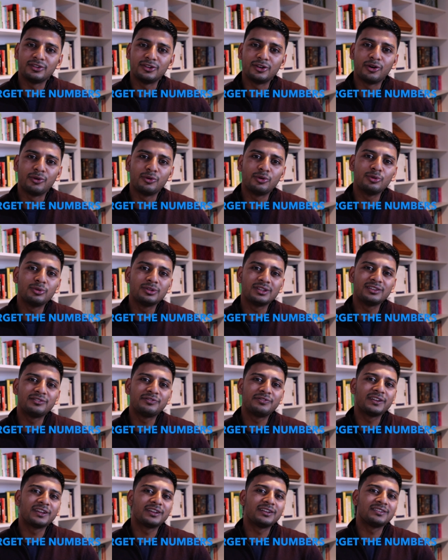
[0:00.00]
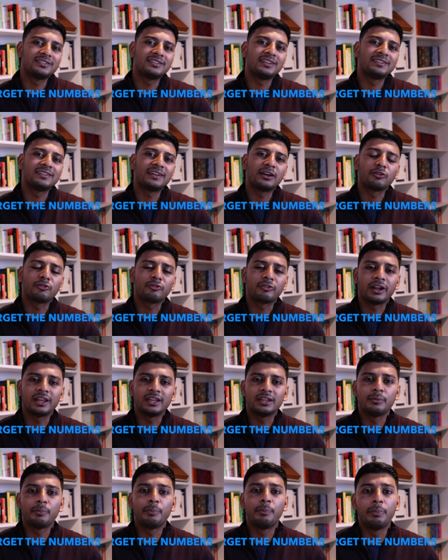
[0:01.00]
You know, know, all these figures, they sound
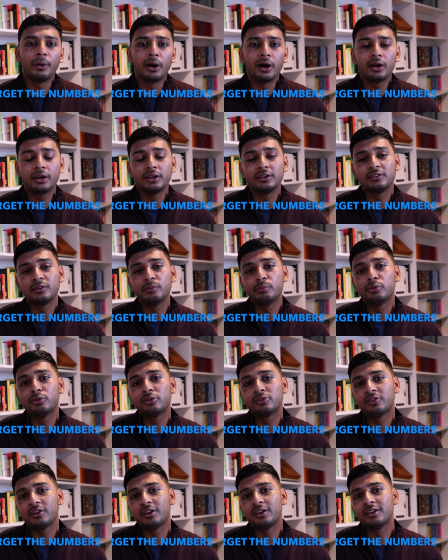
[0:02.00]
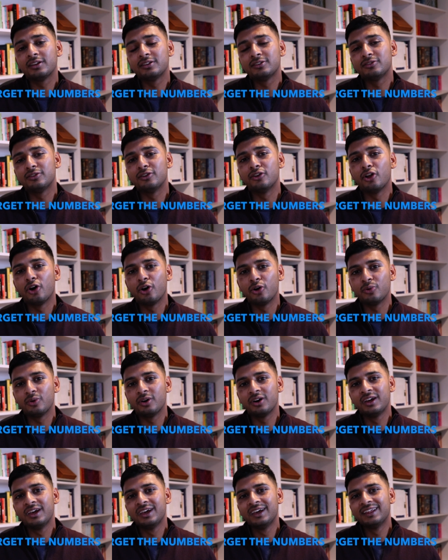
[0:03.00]
great, but it's important to know
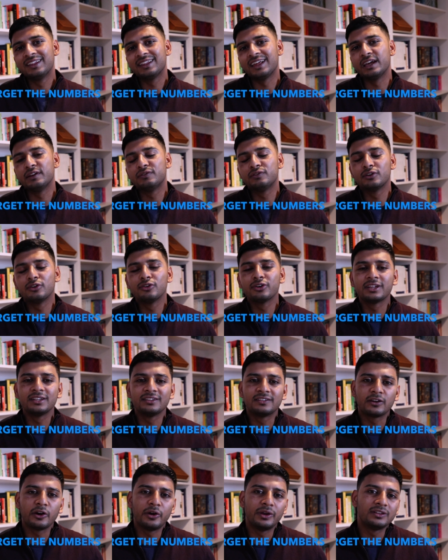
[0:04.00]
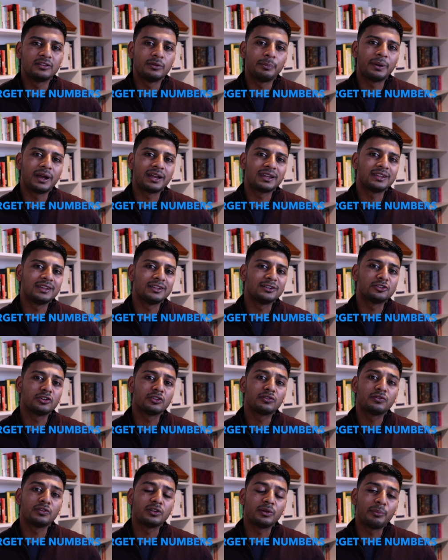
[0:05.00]
that if you're looking to go into banking
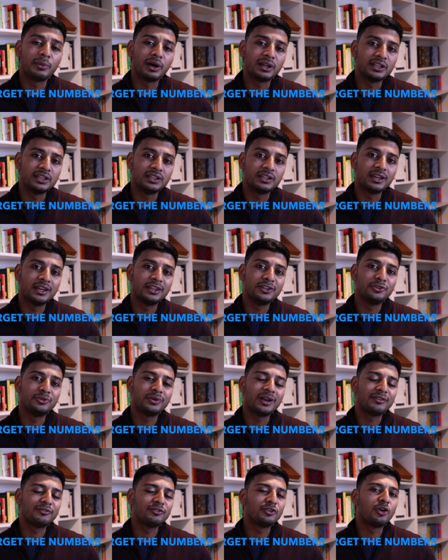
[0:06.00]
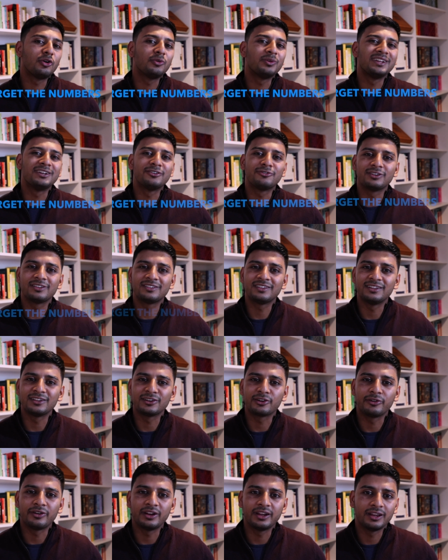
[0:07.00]
just for the money and you have no interest in the
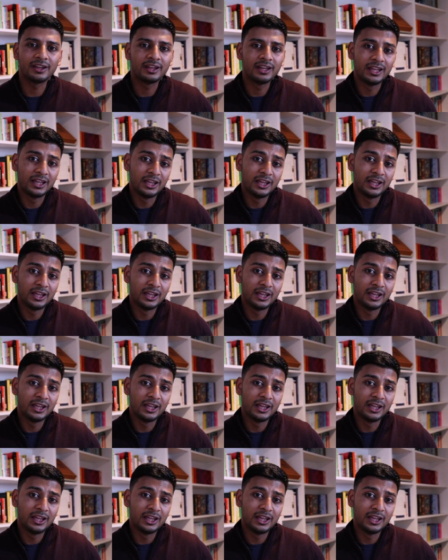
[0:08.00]
career,